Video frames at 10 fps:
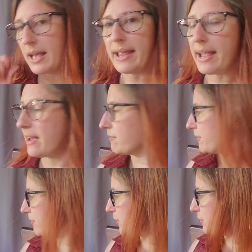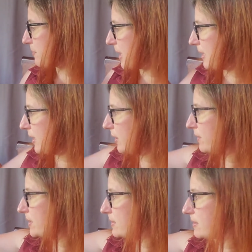I have a few of mine here.
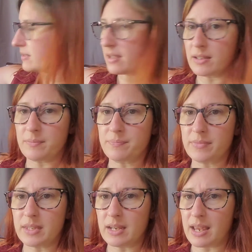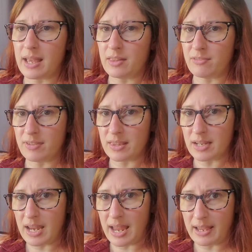This is an elephant that
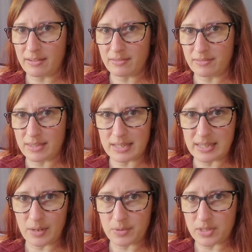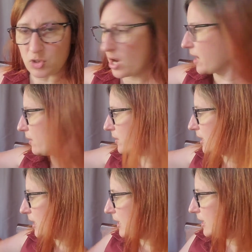I had since I was a child.
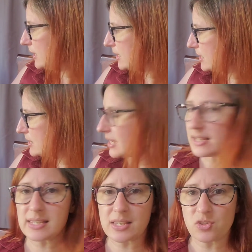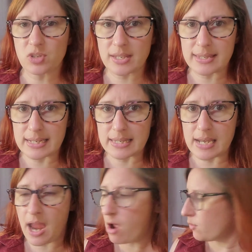This sign says "Justice
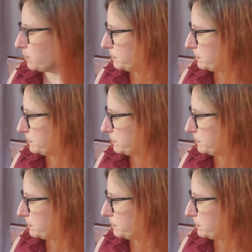Now."